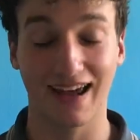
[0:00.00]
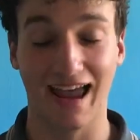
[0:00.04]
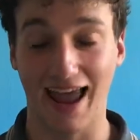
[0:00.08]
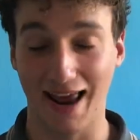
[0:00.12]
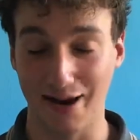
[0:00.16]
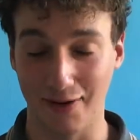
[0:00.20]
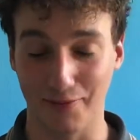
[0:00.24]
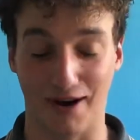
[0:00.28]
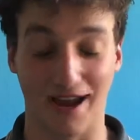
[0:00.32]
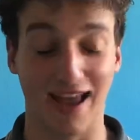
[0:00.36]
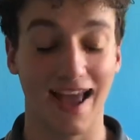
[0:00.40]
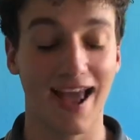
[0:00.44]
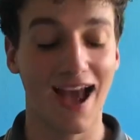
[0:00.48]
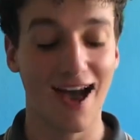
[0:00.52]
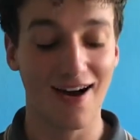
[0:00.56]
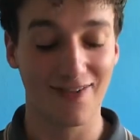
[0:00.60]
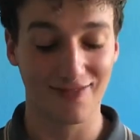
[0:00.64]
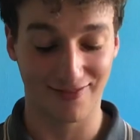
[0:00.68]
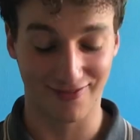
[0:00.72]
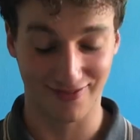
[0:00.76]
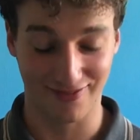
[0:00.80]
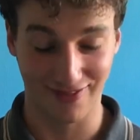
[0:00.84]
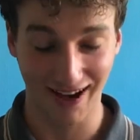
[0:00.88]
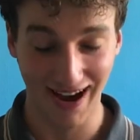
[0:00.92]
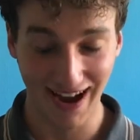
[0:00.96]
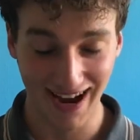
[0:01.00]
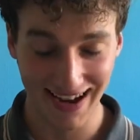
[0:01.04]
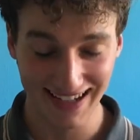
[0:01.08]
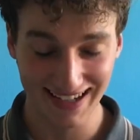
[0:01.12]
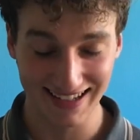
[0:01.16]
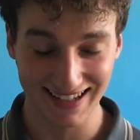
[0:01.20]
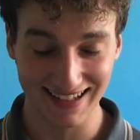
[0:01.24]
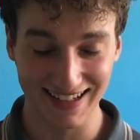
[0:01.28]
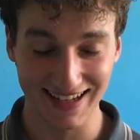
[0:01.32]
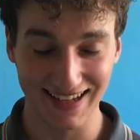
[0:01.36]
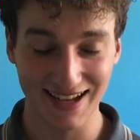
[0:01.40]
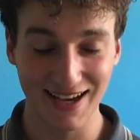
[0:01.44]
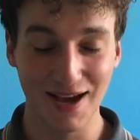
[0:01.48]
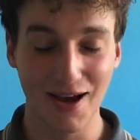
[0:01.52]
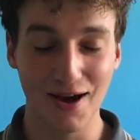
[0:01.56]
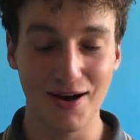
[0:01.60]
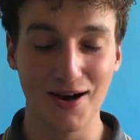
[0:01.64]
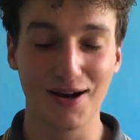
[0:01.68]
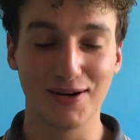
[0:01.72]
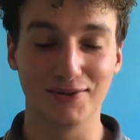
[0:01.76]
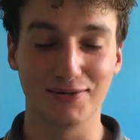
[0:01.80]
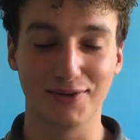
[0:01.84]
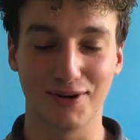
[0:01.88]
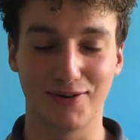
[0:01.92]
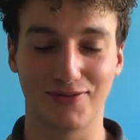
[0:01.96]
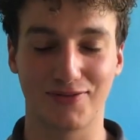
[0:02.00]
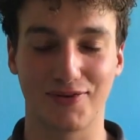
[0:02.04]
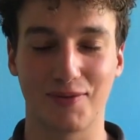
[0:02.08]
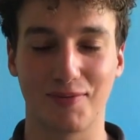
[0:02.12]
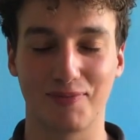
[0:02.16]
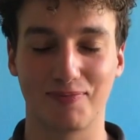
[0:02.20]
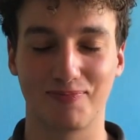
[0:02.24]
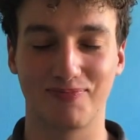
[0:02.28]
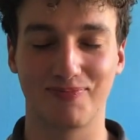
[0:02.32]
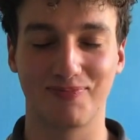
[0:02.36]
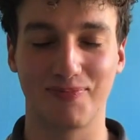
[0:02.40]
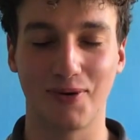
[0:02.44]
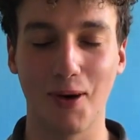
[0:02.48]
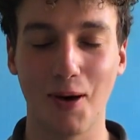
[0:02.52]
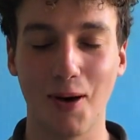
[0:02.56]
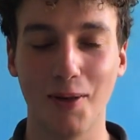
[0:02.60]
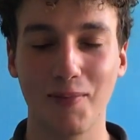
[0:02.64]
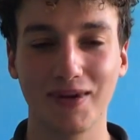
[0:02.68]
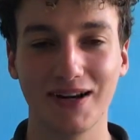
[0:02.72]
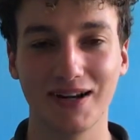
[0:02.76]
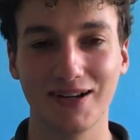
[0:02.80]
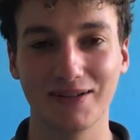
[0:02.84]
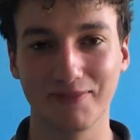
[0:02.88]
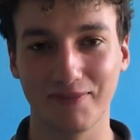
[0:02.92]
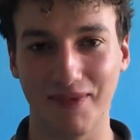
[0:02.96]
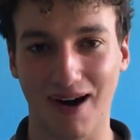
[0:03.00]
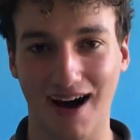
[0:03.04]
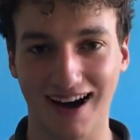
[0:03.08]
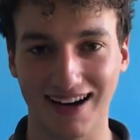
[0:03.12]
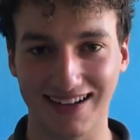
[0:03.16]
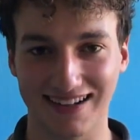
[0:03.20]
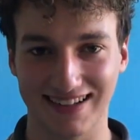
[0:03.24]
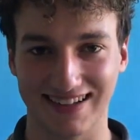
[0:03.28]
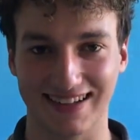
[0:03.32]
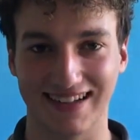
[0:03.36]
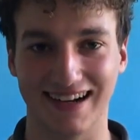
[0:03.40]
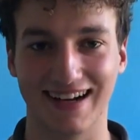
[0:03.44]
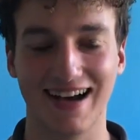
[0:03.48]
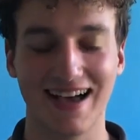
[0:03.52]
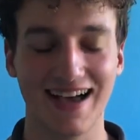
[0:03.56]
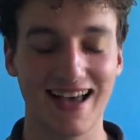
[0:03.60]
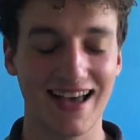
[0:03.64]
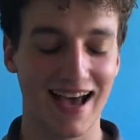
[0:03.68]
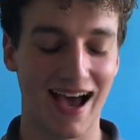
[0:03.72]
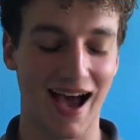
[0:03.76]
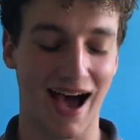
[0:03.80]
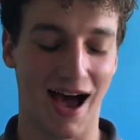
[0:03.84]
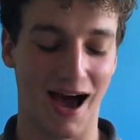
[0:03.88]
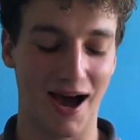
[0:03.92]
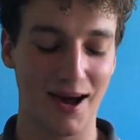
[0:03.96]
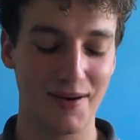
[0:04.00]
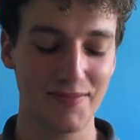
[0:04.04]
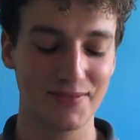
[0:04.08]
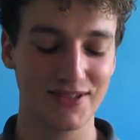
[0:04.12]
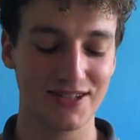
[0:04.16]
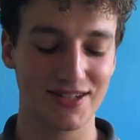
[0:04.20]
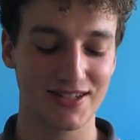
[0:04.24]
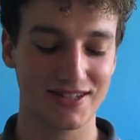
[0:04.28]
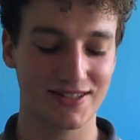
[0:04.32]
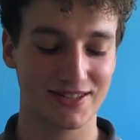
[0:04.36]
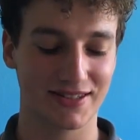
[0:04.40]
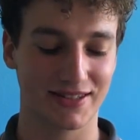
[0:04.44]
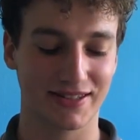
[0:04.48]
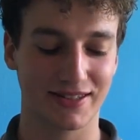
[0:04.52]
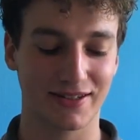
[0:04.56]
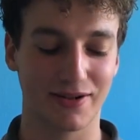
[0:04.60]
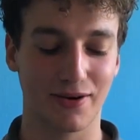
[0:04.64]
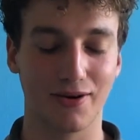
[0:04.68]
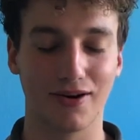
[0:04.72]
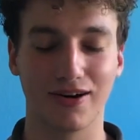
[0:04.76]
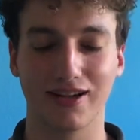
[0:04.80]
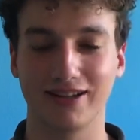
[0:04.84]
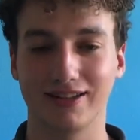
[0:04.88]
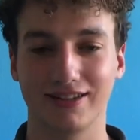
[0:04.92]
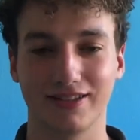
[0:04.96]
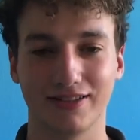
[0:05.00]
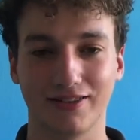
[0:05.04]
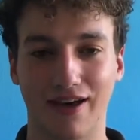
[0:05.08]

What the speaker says: anyway, finally, with a permanent marker, I'm just going to